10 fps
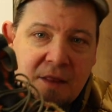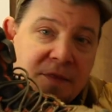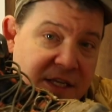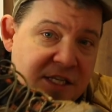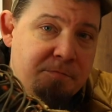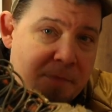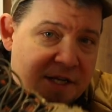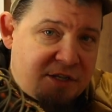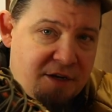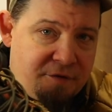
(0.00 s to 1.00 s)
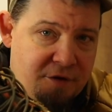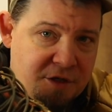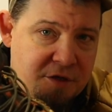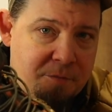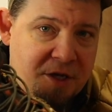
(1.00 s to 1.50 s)
This makes a
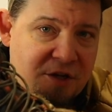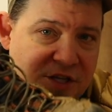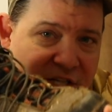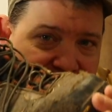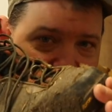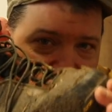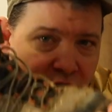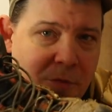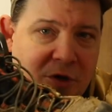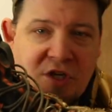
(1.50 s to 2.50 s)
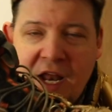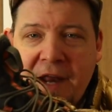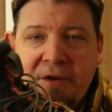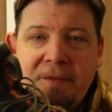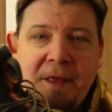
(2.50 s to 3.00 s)
difference because it's so much
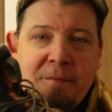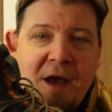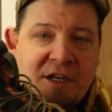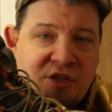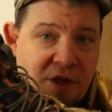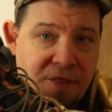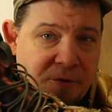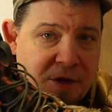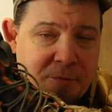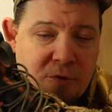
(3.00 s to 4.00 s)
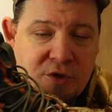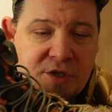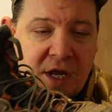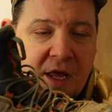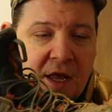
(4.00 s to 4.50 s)
lighter than my G3 boots.